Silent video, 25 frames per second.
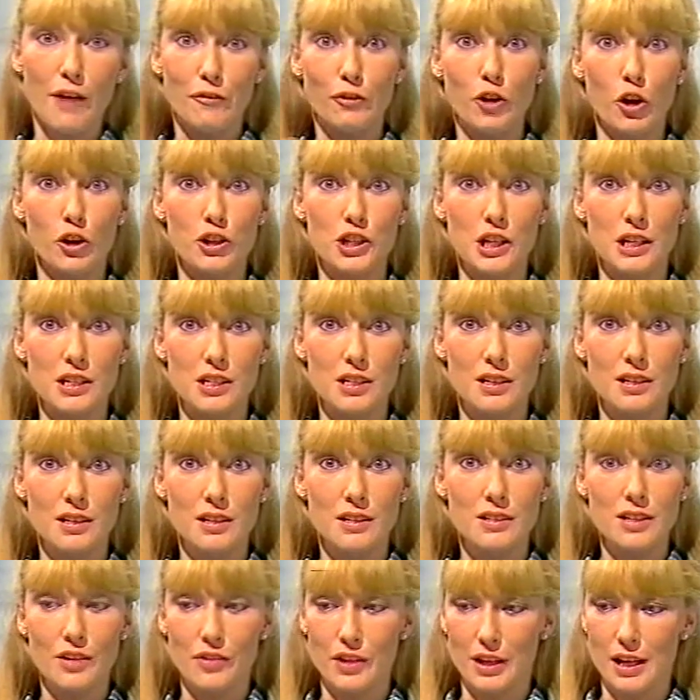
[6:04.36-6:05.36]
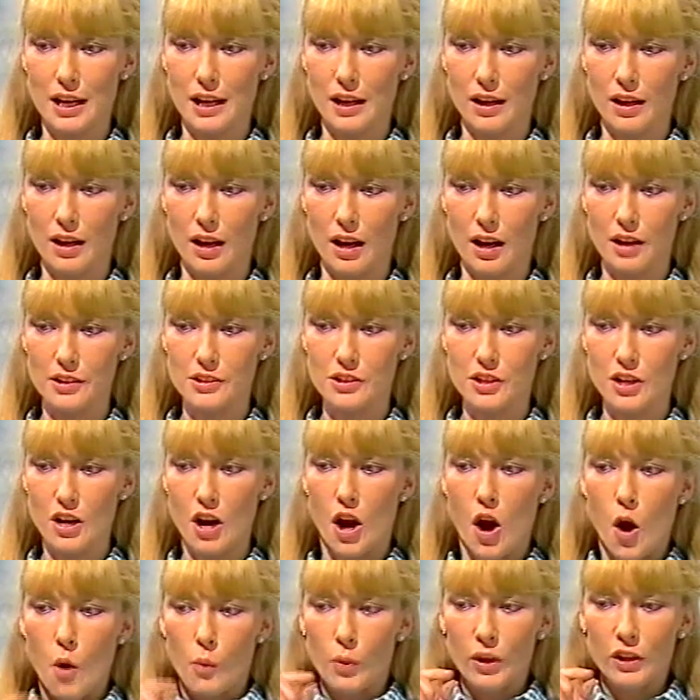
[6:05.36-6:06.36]
I've got it, said the king at last.
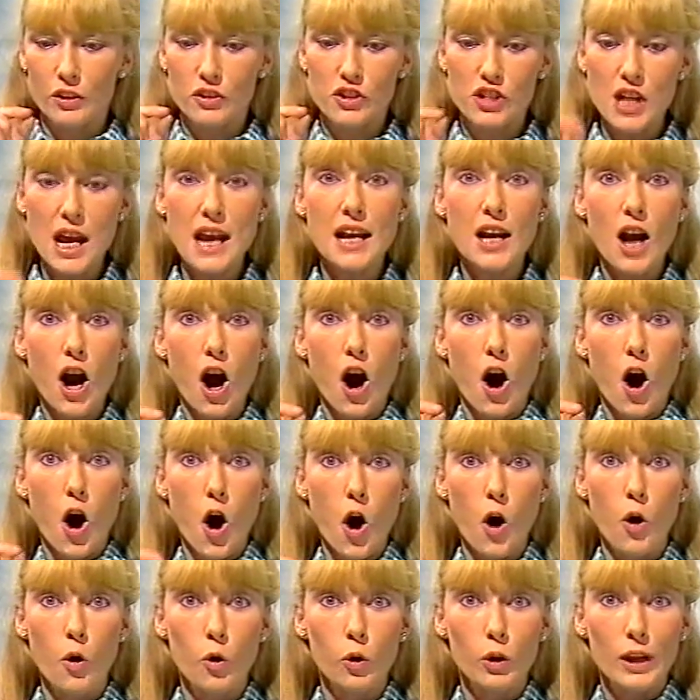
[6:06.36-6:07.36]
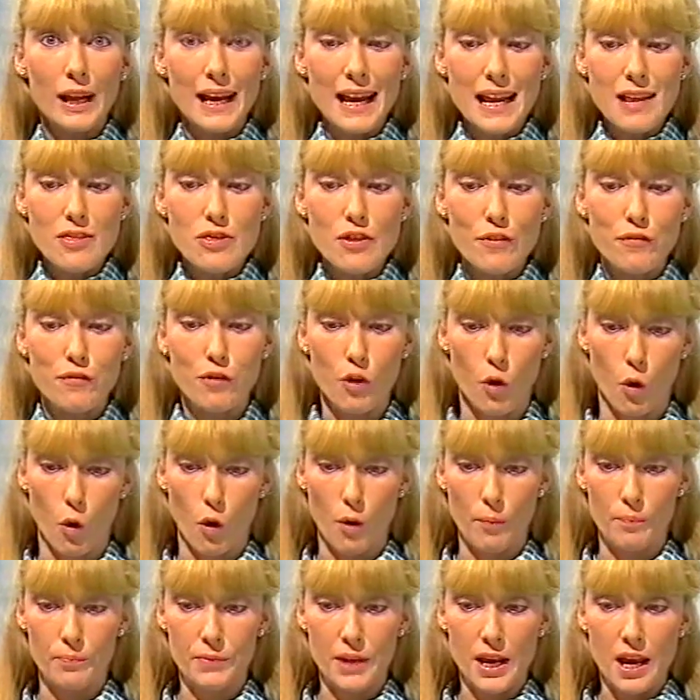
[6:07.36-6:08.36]
We'll dig a hole in the
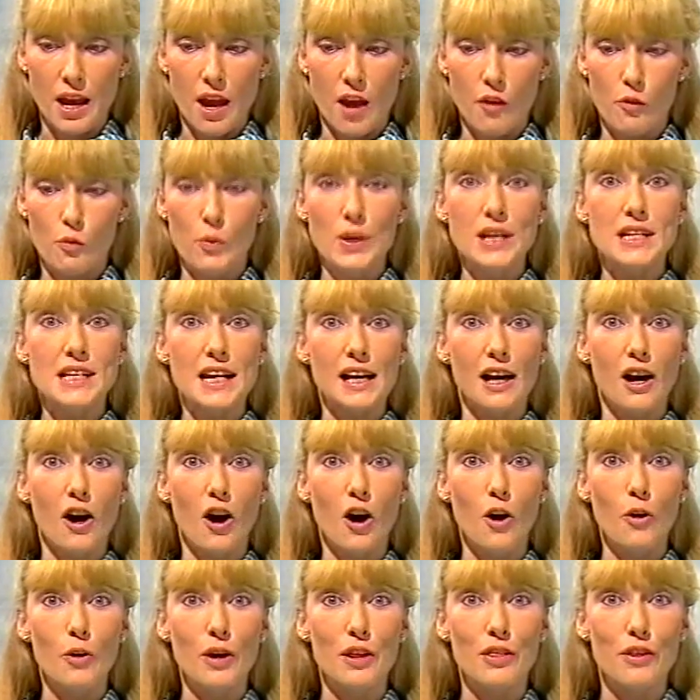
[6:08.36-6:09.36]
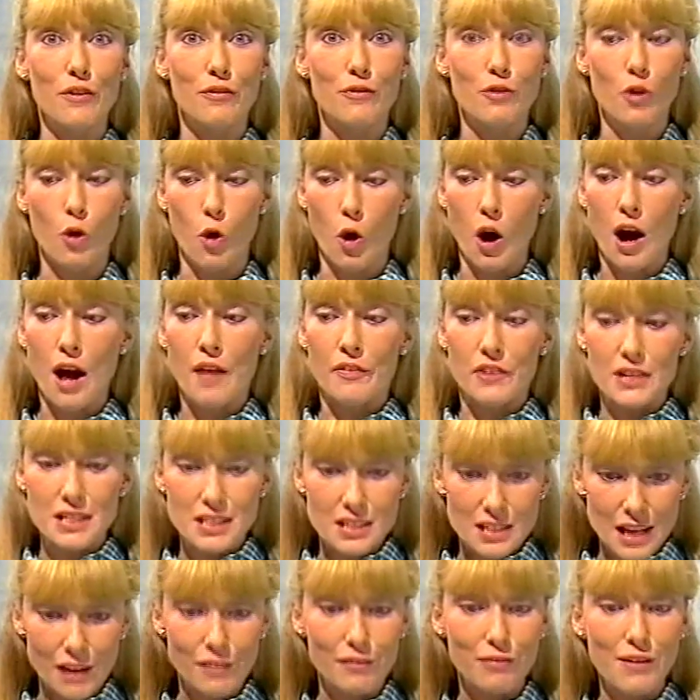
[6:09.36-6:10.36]
floor. If we dig a hole in the floor,
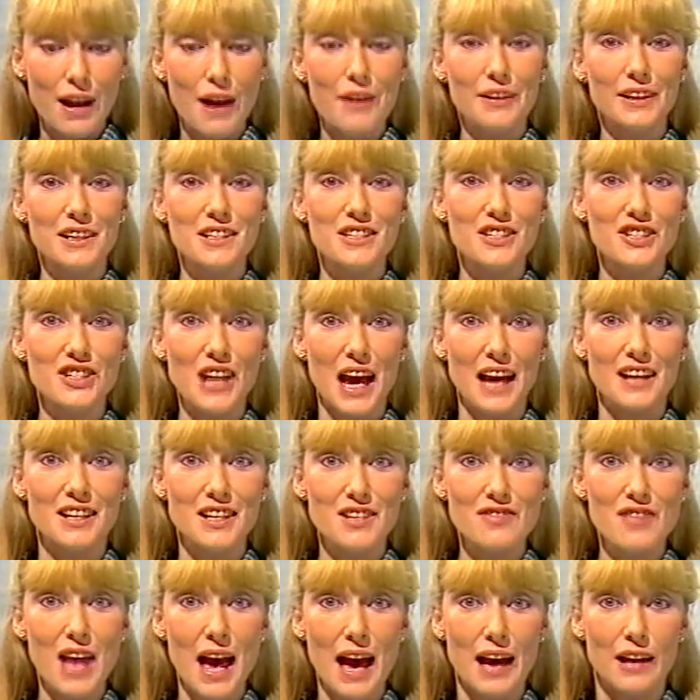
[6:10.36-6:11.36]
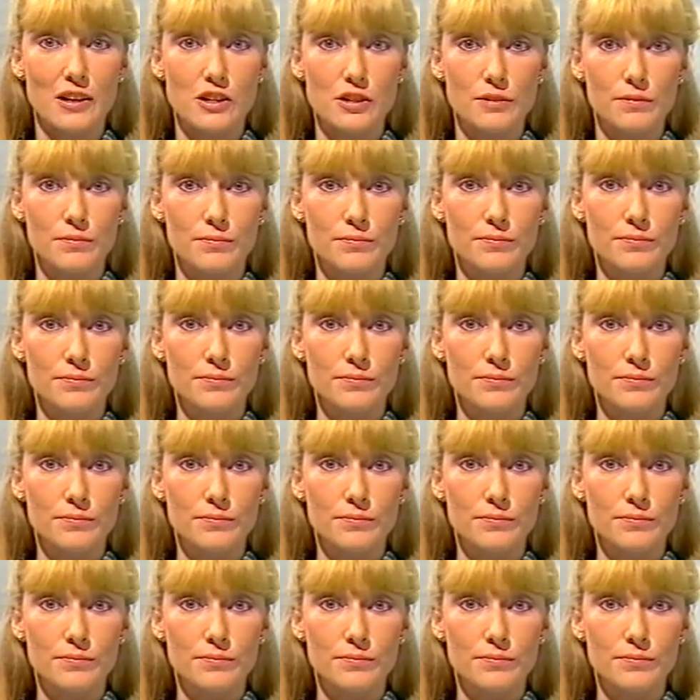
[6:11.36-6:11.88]
the sunflower can stand in that.